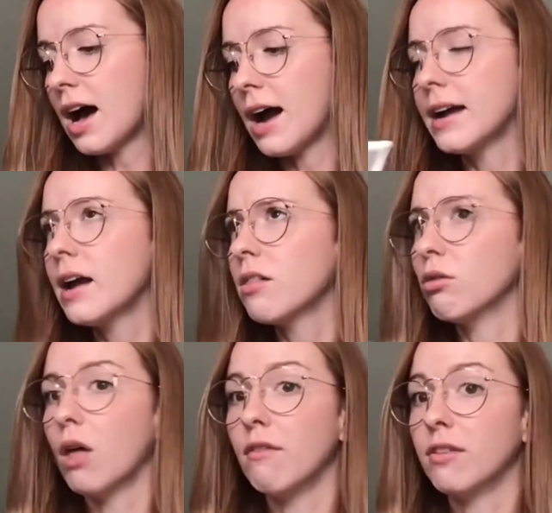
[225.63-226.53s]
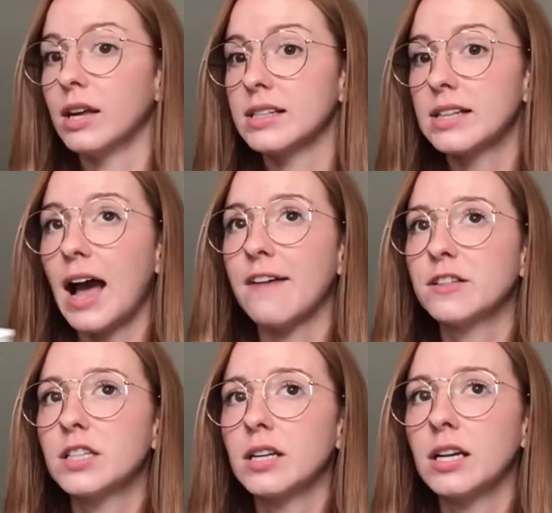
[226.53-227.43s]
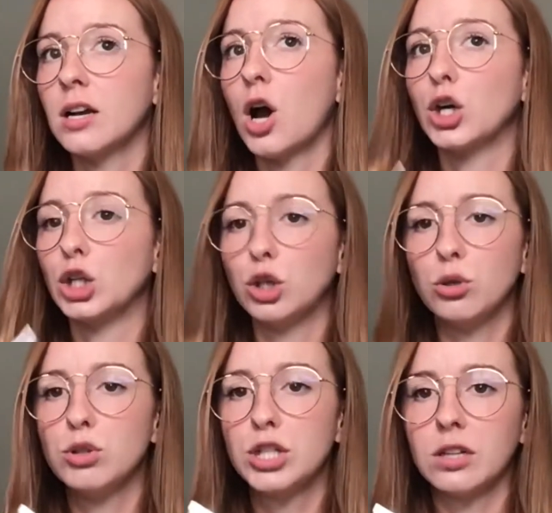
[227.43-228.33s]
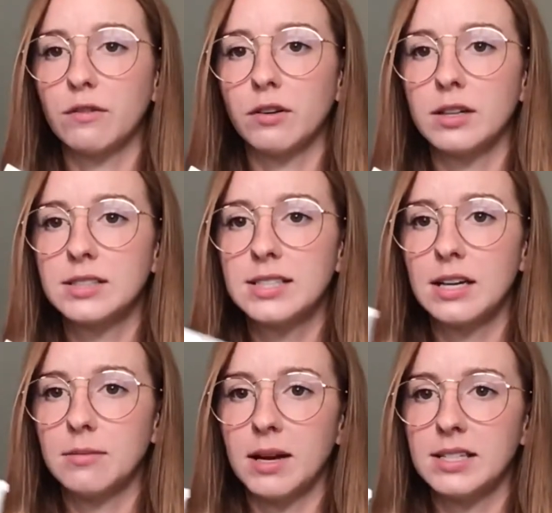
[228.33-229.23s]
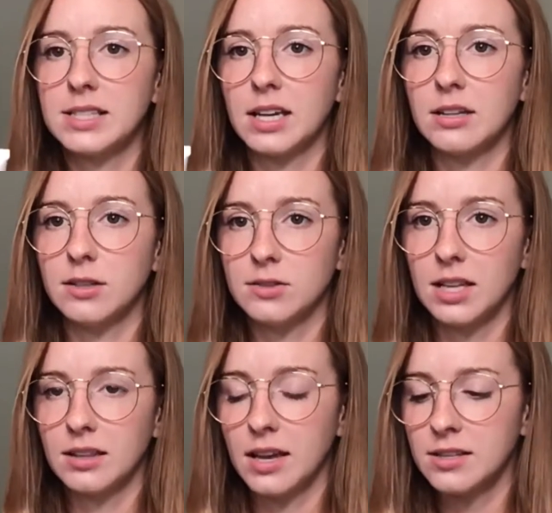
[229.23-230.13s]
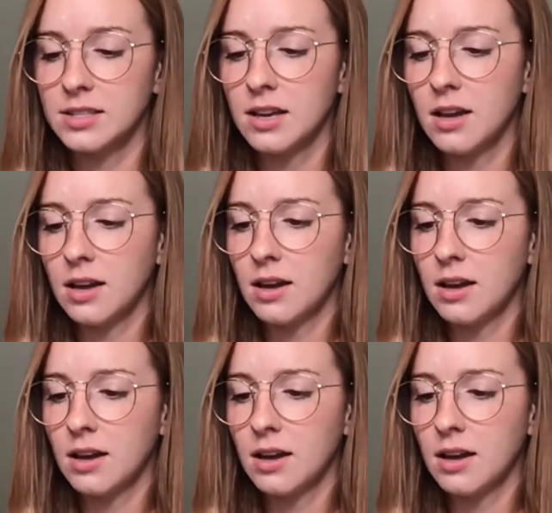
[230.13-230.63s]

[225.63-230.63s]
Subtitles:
I love this. I've seen a huge difference in my skin using this.